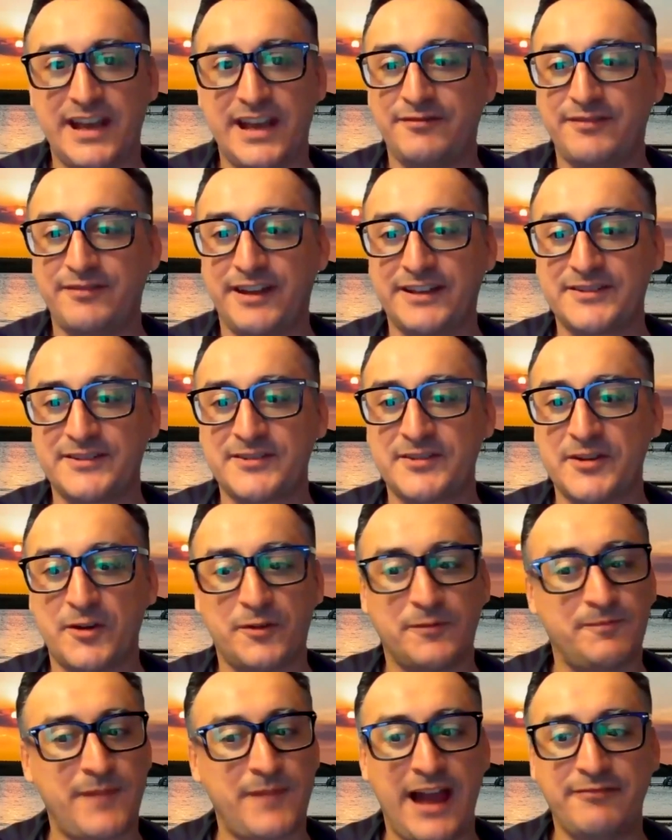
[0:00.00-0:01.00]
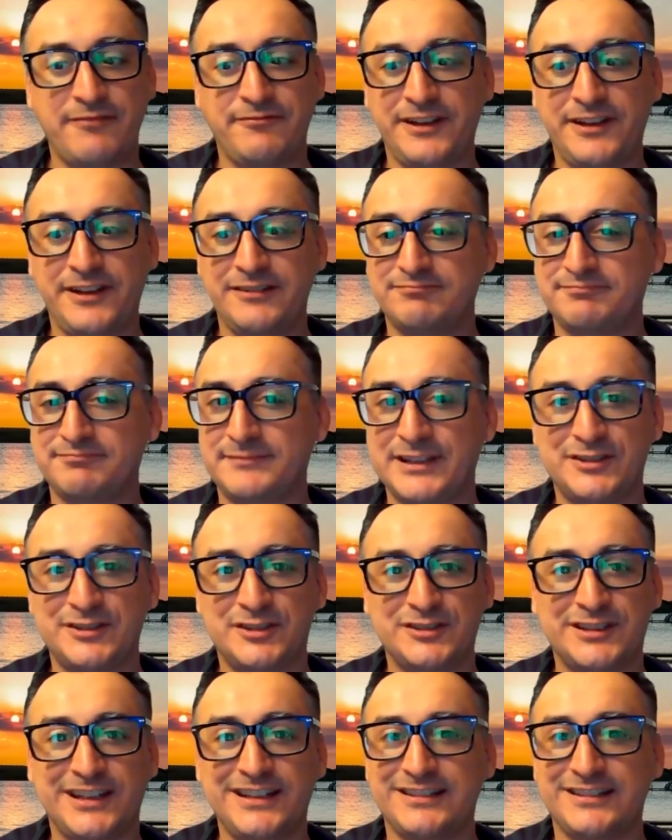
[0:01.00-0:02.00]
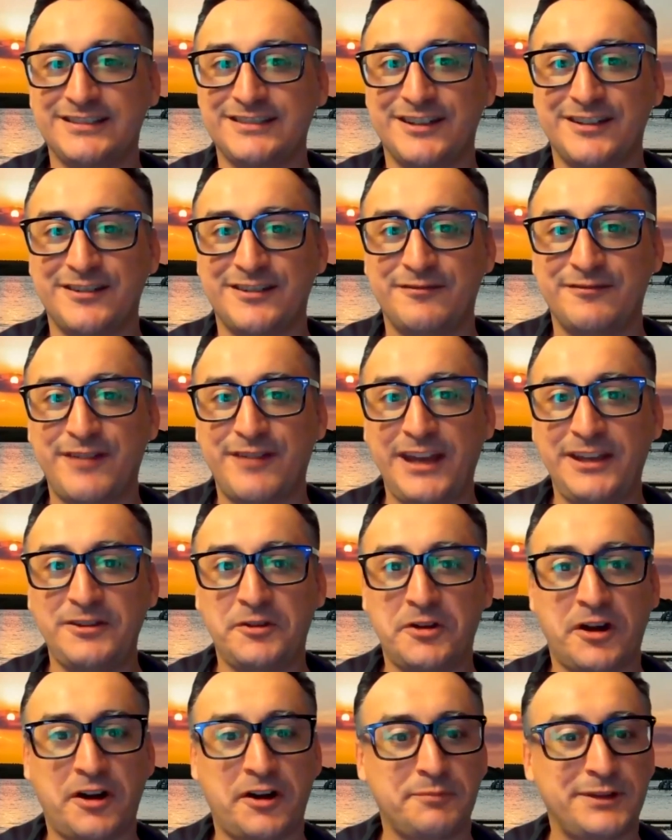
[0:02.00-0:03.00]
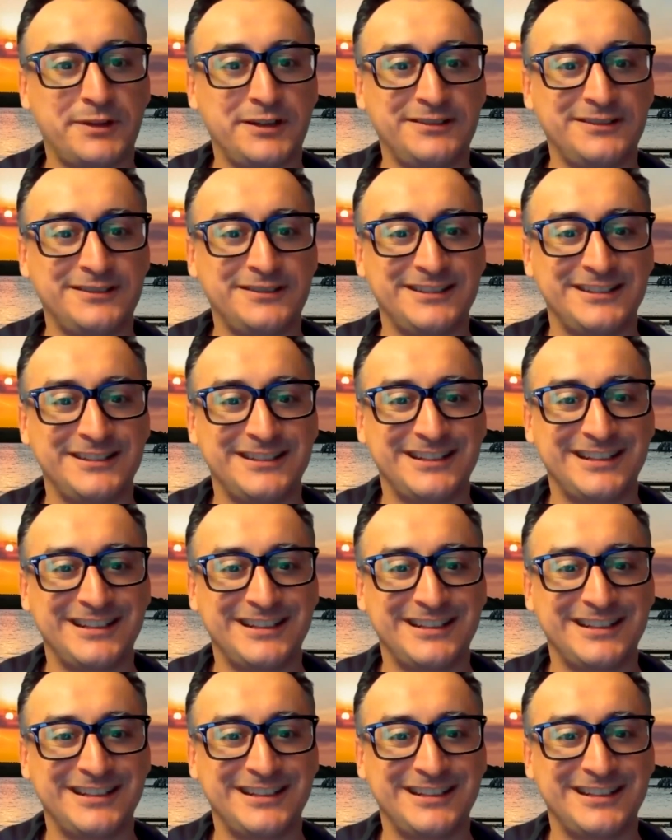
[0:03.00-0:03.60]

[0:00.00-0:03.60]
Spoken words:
anything. So I think this is it. Thank you, Carmen.